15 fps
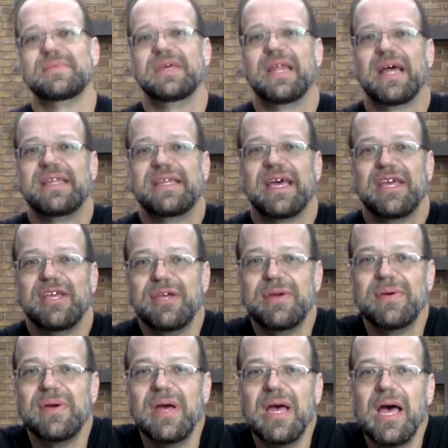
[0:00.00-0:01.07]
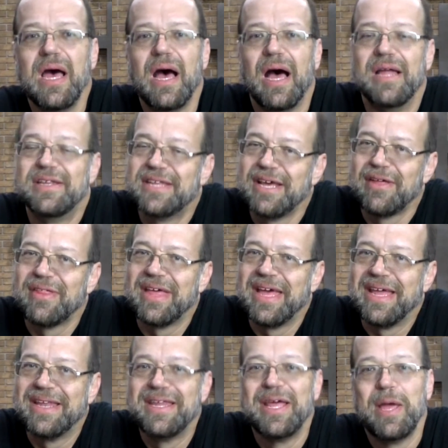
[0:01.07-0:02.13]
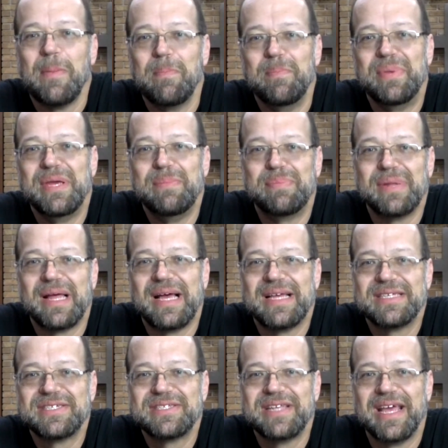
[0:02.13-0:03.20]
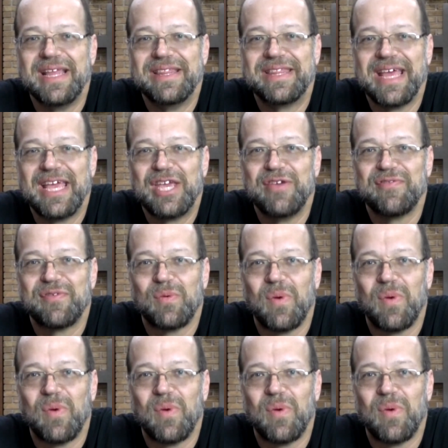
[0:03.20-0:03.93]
And I tell you, until then, be blessed and thank you for